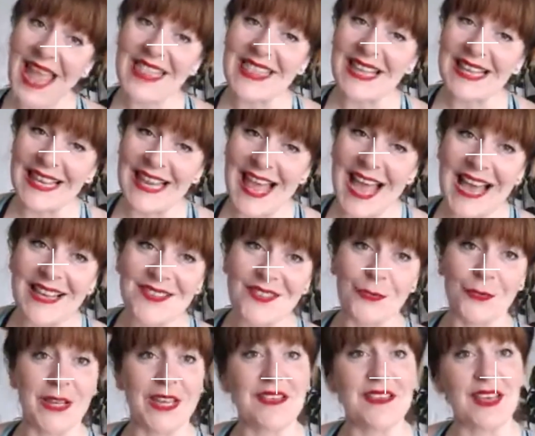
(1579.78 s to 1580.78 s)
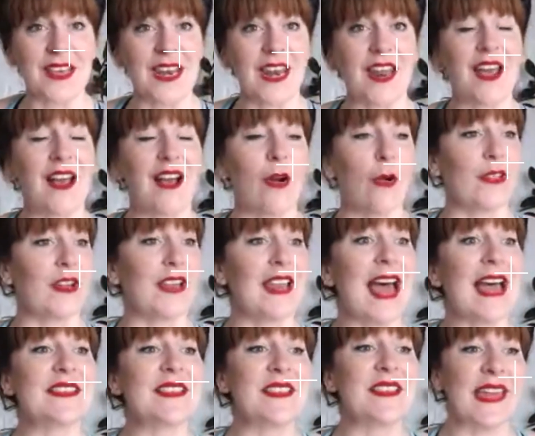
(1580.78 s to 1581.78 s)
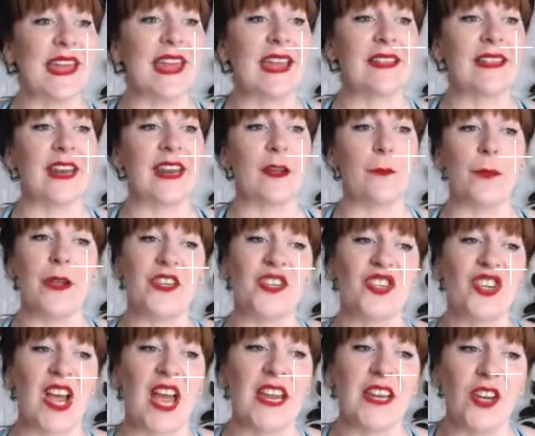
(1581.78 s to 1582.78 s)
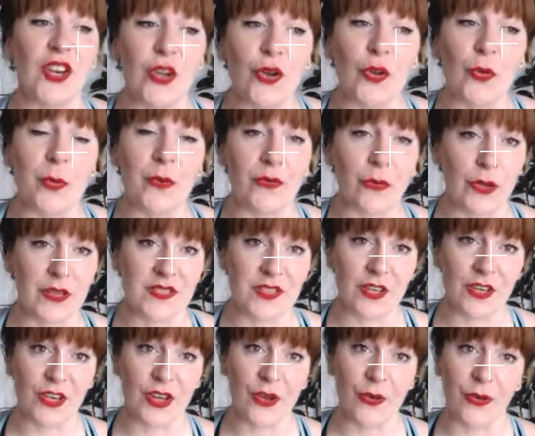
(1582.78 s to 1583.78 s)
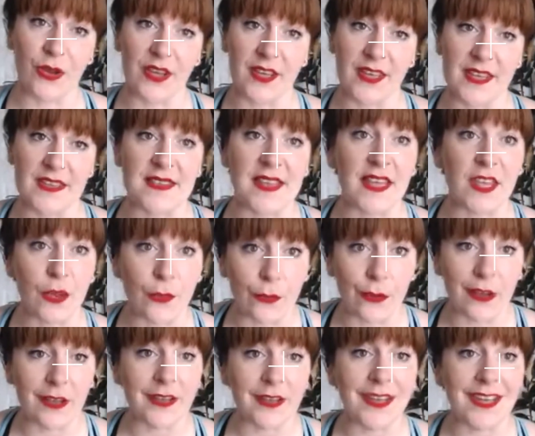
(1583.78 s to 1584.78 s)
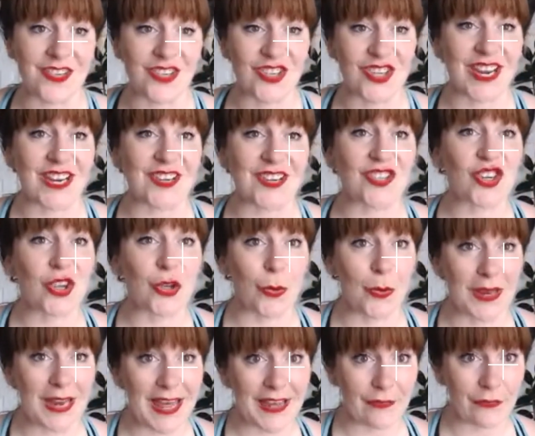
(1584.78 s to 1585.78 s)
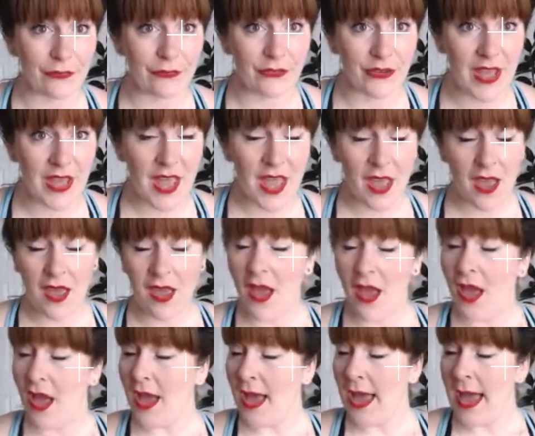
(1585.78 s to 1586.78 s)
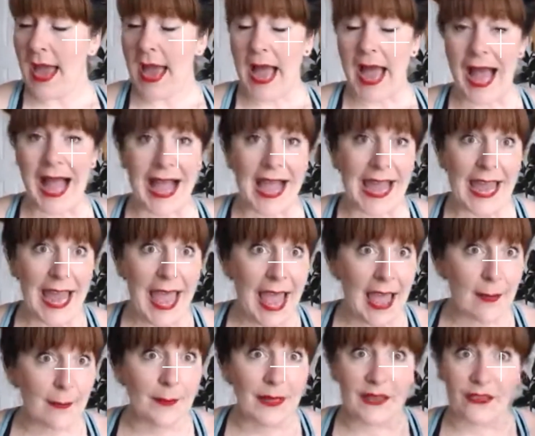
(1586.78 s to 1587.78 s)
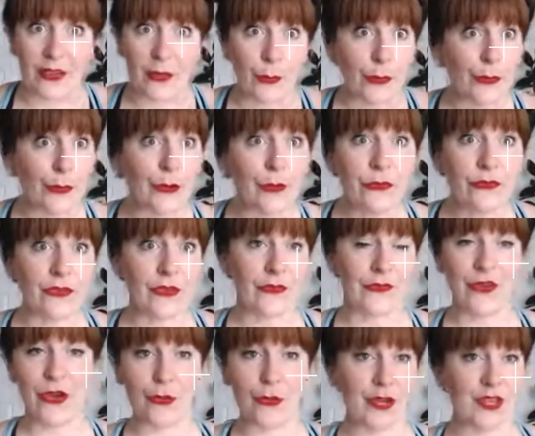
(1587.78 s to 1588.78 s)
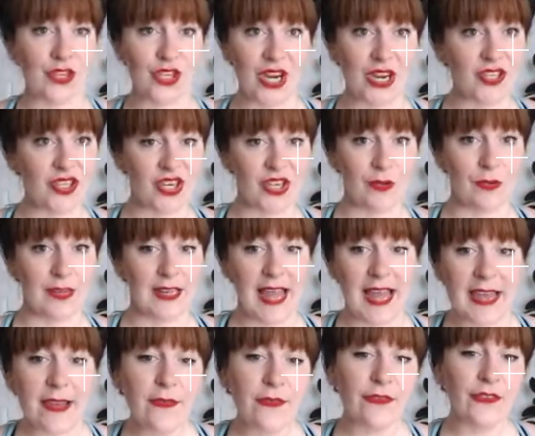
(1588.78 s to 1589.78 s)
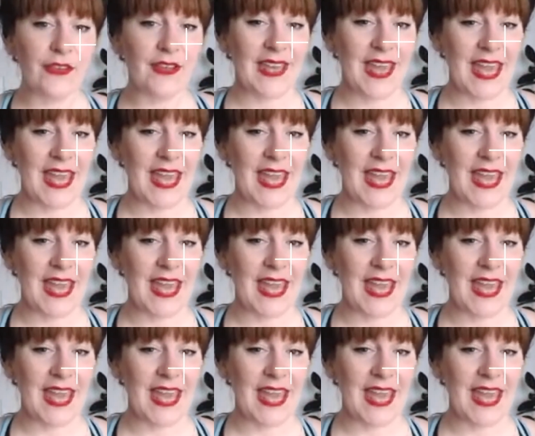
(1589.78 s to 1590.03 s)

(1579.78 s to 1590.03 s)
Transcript: And the last reason, or the last thing that I wish I knew before I started yoga, is that yoga can change your life. I am living proof of yoga changing your life.